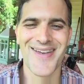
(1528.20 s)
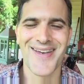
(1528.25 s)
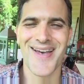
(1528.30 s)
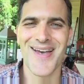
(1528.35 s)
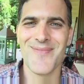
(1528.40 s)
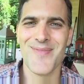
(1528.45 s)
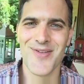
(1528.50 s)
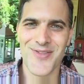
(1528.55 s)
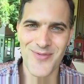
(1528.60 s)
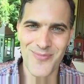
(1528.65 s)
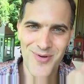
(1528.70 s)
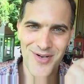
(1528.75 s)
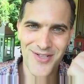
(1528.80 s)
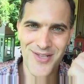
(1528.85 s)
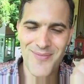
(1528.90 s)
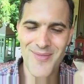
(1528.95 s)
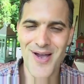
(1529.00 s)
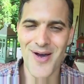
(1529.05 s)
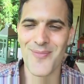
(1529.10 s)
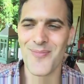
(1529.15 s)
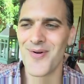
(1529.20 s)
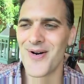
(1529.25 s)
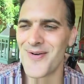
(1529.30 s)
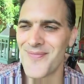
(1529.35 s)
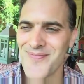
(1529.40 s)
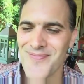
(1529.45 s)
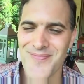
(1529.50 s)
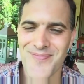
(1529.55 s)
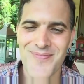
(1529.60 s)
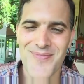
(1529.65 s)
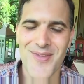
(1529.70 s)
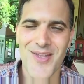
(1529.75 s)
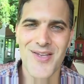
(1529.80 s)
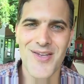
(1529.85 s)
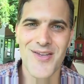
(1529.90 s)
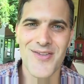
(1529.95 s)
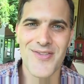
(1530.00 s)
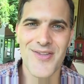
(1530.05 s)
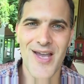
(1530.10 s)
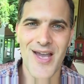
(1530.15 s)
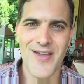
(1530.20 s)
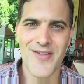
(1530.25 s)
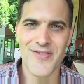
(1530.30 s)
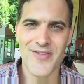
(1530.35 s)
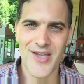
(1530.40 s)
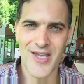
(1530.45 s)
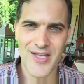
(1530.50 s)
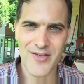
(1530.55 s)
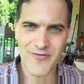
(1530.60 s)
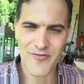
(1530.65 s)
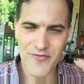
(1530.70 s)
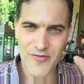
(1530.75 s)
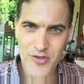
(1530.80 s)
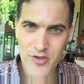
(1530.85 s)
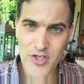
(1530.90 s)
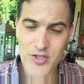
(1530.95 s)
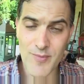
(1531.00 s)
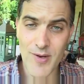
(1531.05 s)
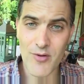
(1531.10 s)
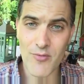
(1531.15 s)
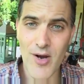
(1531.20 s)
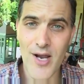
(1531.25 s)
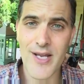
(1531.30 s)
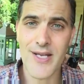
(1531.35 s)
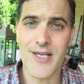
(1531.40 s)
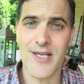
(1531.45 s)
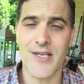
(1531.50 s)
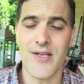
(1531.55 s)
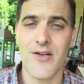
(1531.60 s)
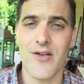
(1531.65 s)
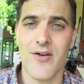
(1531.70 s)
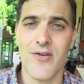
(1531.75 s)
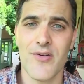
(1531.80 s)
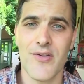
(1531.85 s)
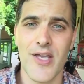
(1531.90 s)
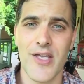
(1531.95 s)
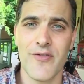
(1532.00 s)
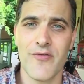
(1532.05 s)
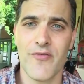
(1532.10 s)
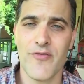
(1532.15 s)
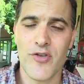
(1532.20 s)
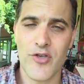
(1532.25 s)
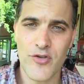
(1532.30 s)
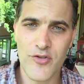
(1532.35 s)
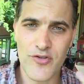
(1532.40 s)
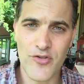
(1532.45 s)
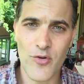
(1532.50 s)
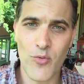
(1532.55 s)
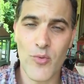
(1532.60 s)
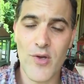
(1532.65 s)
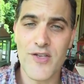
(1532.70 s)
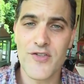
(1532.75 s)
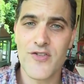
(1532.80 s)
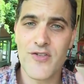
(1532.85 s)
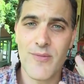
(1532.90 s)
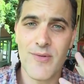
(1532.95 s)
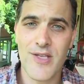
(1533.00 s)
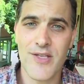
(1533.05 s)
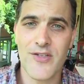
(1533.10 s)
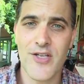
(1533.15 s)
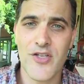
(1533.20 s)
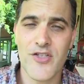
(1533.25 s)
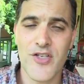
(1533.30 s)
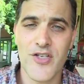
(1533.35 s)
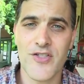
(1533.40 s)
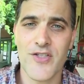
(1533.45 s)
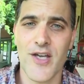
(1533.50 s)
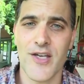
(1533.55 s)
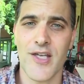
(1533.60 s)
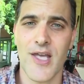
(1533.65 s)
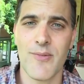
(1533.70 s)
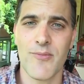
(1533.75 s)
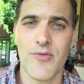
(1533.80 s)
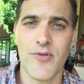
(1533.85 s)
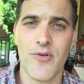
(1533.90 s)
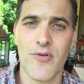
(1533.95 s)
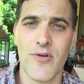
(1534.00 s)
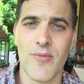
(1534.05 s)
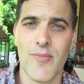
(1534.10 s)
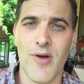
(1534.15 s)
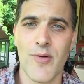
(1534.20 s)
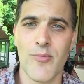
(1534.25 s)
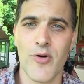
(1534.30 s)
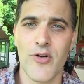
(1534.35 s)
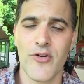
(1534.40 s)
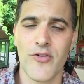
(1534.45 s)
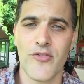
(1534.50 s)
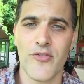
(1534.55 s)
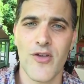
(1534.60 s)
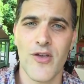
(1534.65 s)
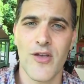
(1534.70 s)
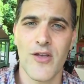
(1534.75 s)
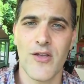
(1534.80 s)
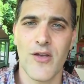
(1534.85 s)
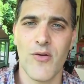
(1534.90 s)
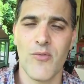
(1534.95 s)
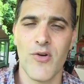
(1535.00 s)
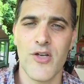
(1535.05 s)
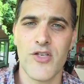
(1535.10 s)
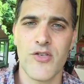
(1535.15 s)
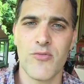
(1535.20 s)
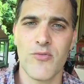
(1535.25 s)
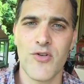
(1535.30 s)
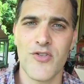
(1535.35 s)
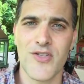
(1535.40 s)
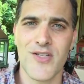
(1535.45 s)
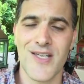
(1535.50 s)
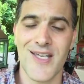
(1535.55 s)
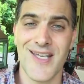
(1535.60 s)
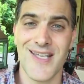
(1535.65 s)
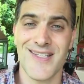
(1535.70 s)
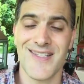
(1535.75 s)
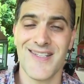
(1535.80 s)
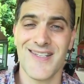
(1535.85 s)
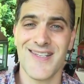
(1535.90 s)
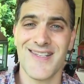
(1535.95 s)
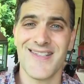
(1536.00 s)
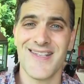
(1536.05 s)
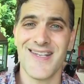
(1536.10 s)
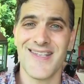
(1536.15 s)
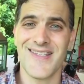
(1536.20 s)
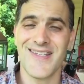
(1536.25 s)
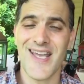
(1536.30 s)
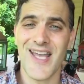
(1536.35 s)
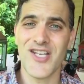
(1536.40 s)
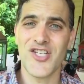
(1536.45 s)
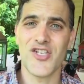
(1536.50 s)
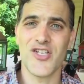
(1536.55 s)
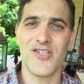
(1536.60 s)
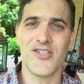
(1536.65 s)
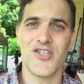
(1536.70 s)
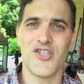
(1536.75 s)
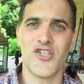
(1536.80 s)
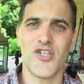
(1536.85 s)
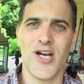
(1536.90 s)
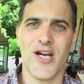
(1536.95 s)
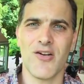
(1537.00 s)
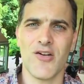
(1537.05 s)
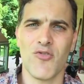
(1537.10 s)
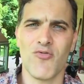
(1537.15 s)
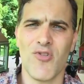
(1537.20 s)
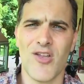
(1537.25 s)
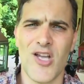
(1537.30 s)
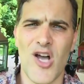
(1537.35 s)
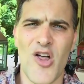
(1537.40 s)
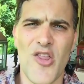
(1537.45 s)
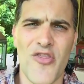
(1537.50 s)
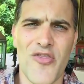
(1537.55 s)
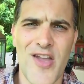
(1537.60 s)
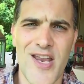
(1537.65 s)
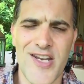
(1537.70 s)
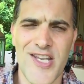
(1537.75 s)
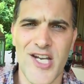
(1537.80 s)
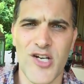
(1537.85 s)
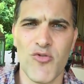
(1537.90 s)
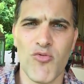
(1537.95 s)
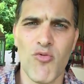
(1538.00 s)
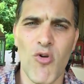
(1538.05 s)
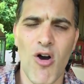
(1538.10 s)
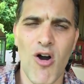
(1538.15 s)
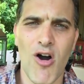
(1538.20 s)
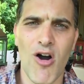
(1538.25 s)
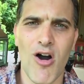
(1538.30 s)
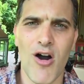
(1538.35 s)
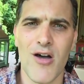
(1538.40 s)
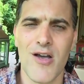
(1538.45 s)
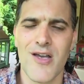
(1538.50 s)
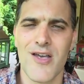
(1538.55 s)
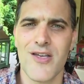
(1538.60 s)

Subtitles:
I meant to bring them out, but that they infuse my writing, you know, and they infuse the wisdom and the teachings that came through in my books, which was is an intention to share in a really authentic, raw,